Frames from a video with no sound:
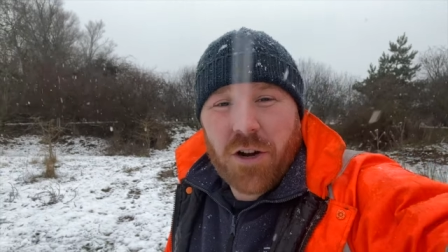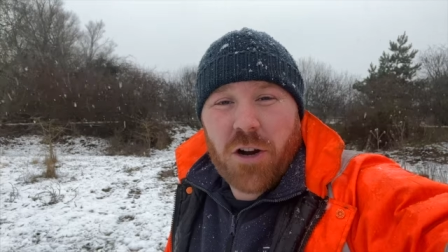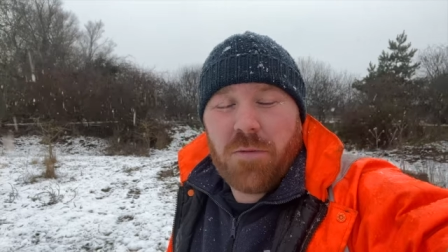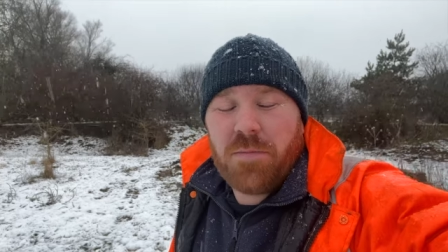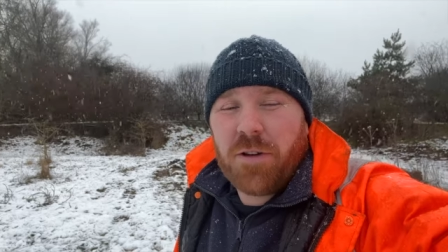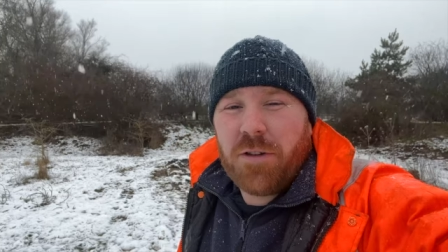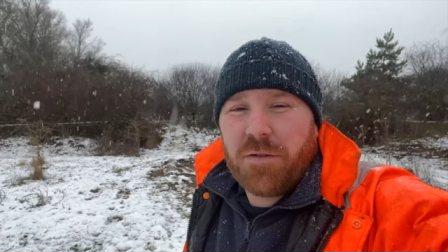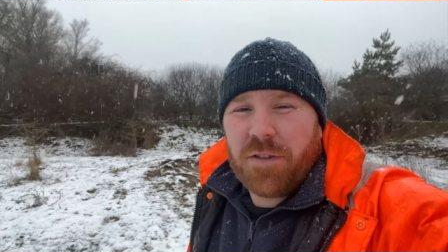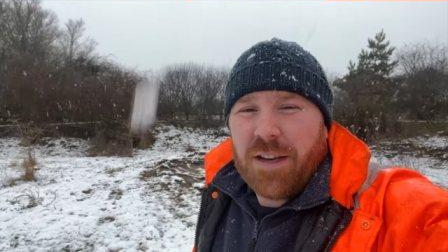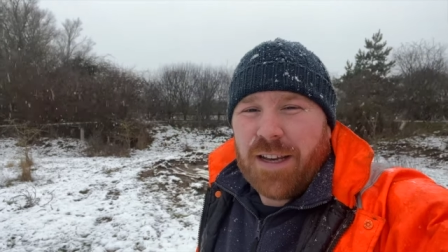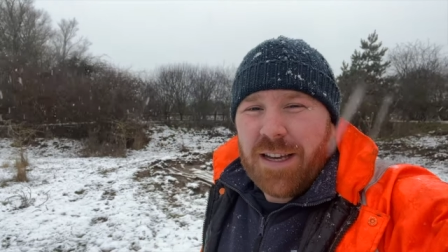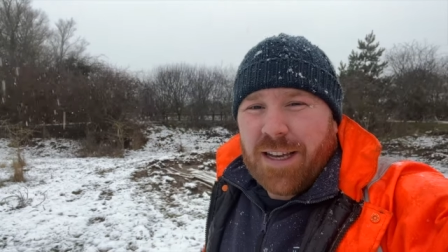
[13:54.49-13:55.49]
Hope you've
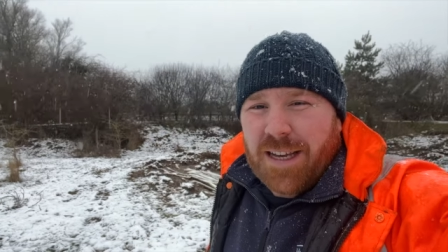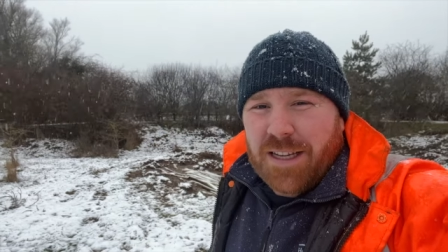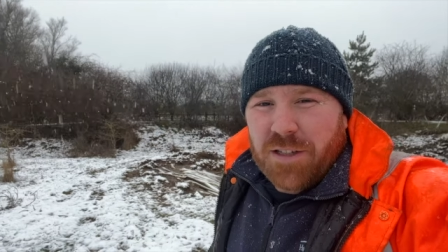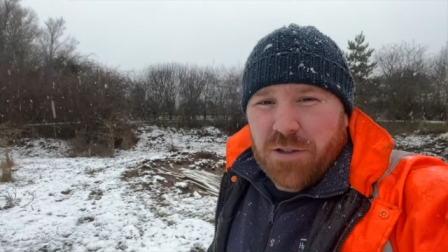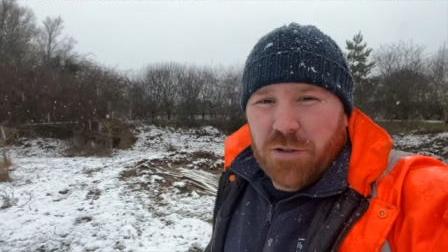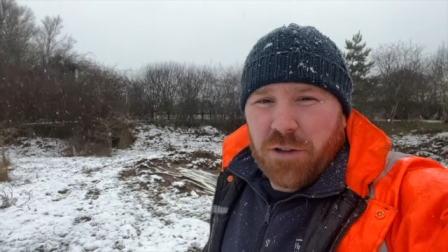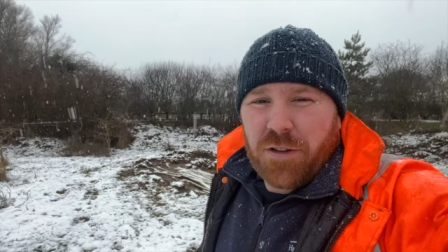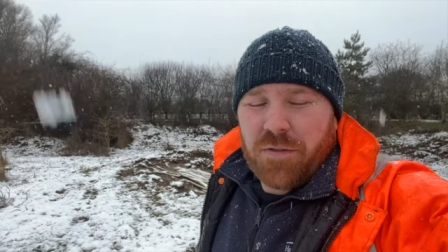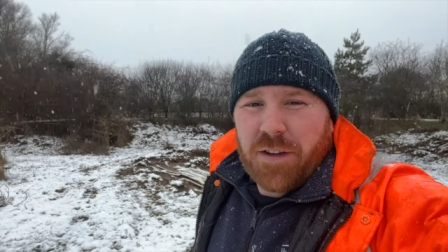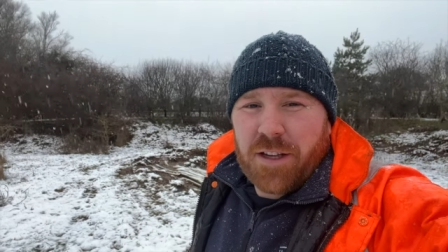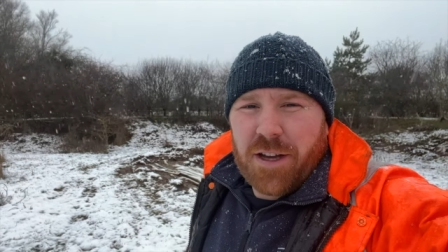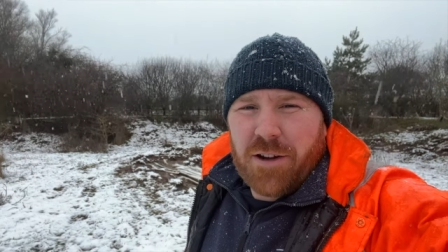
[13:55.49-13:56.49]
enjoyed the
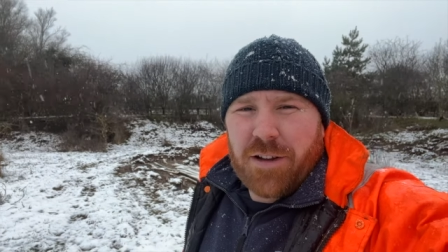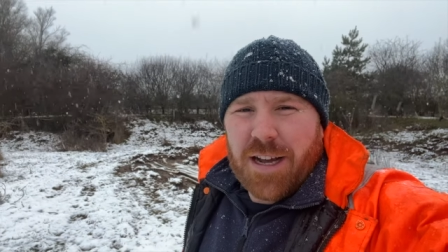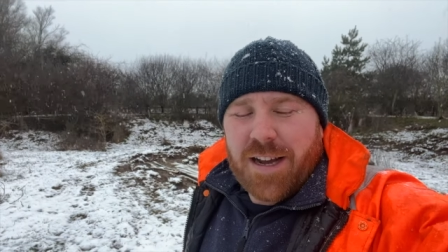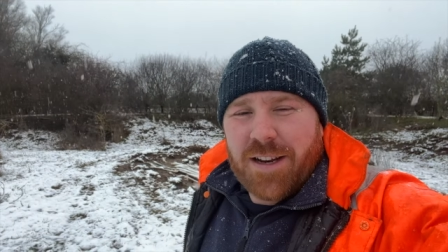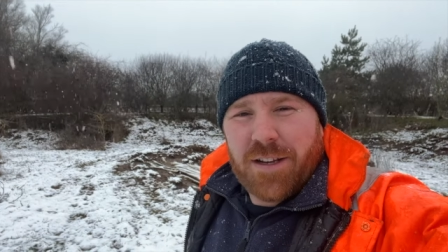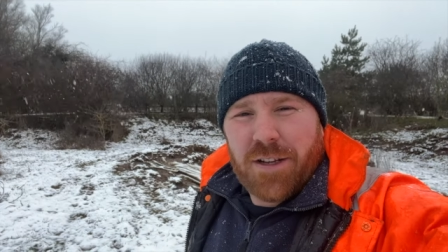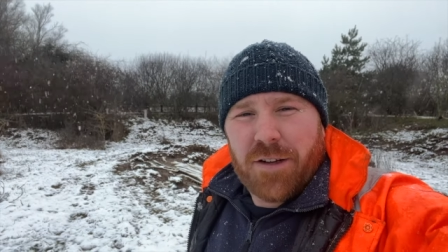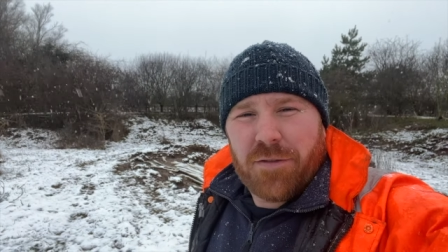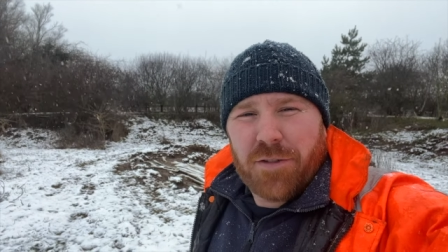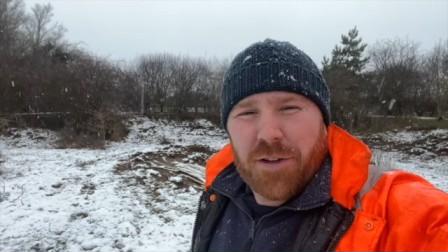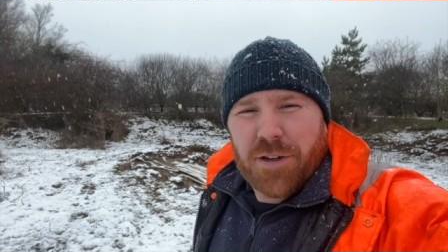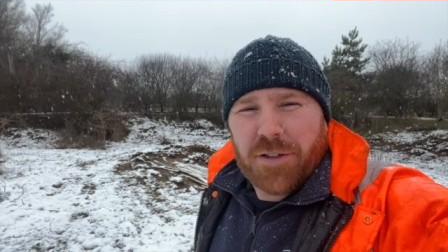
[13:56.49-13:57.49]
video and
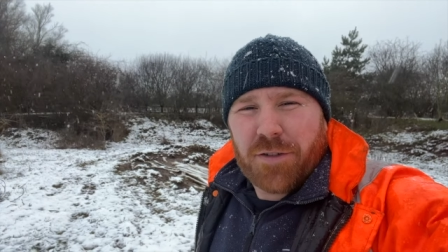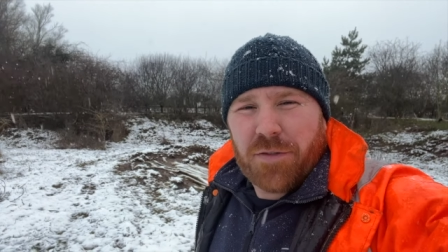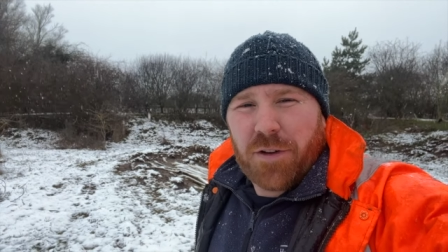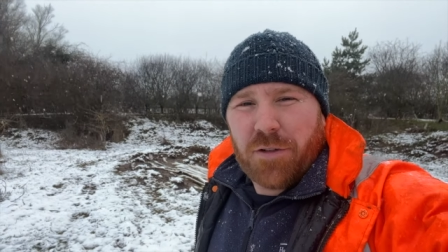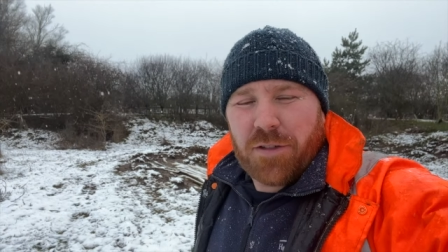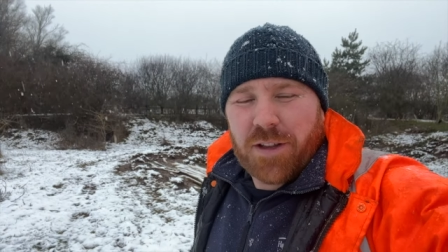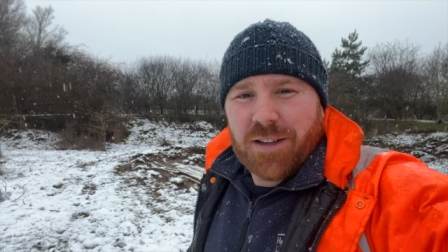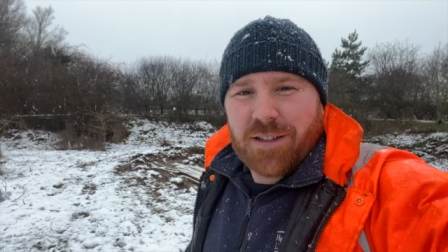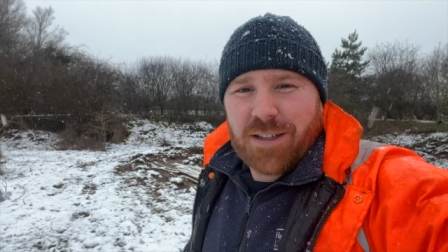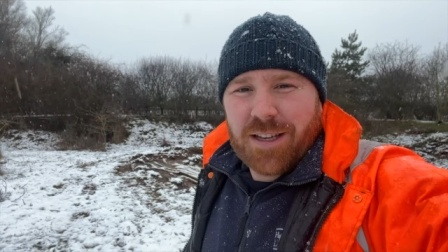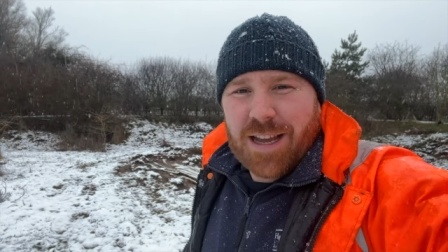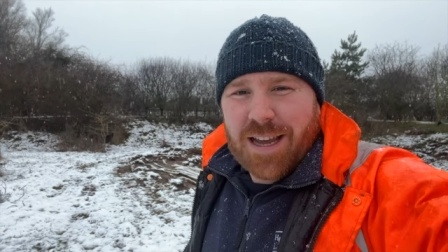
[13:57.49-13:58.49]
you've learned a few
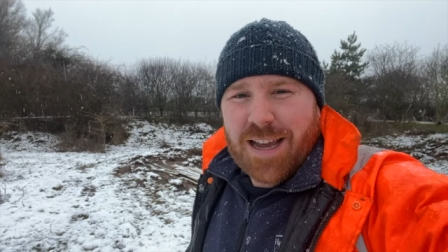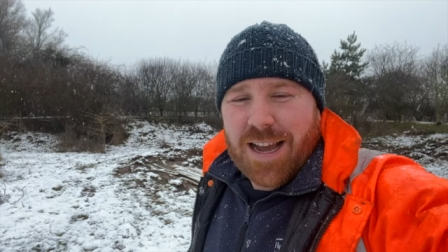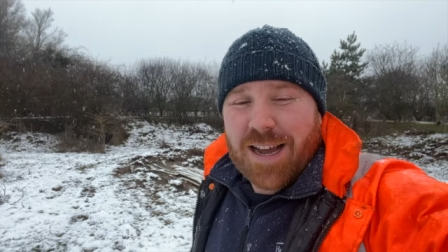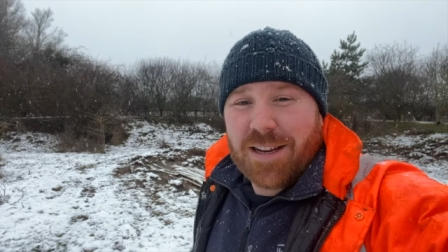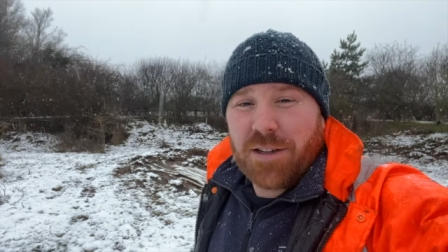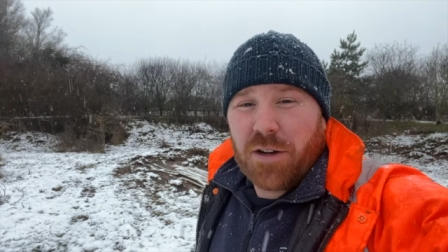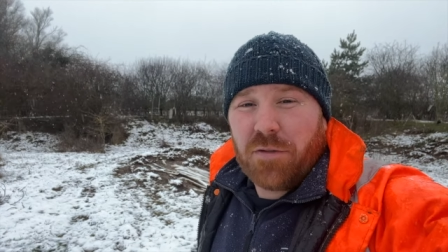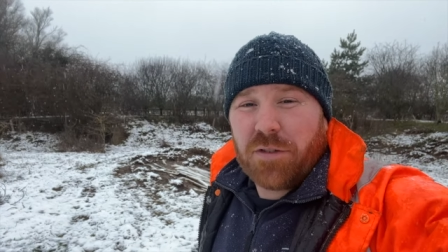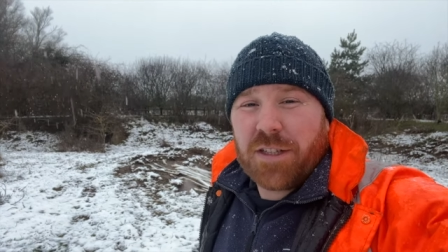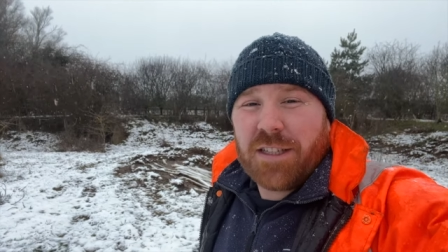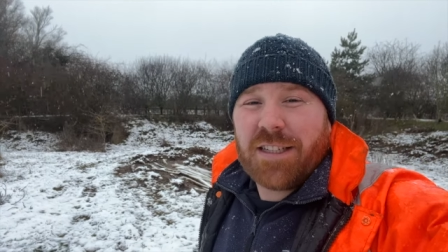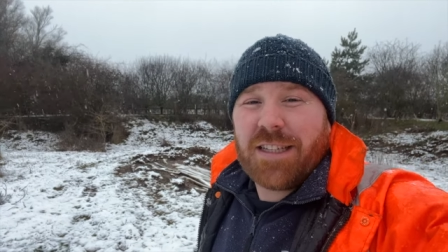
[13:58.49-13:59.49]
things today. And
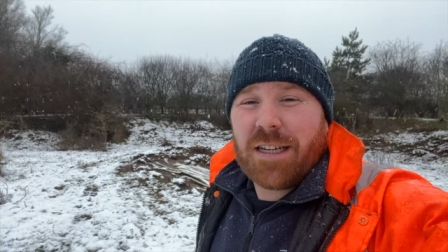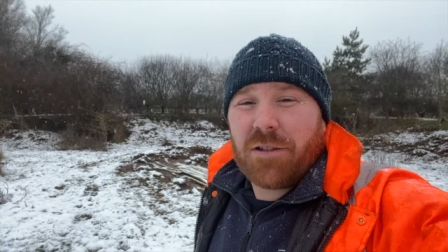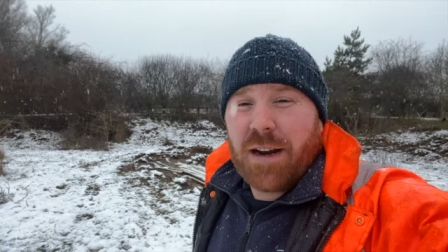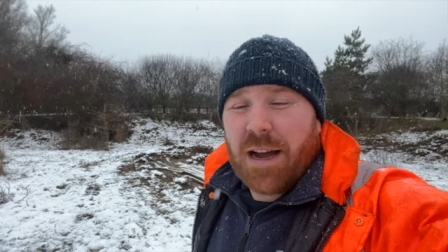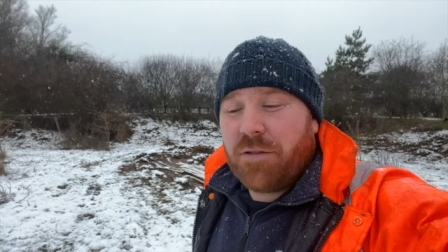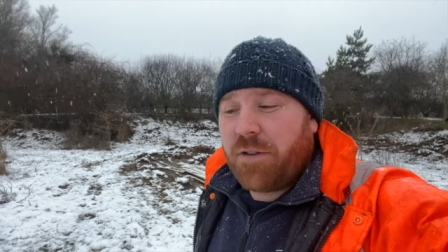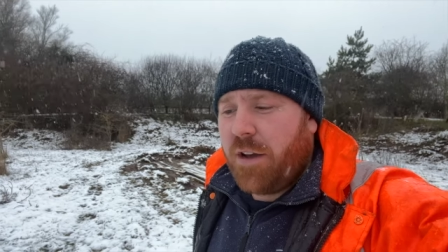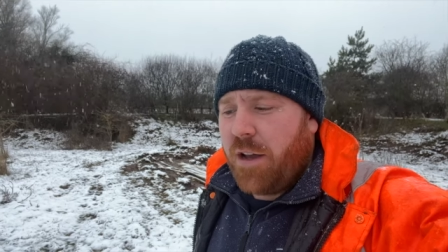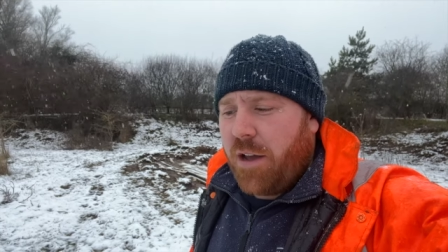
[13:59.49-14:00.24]
obviously, stick around.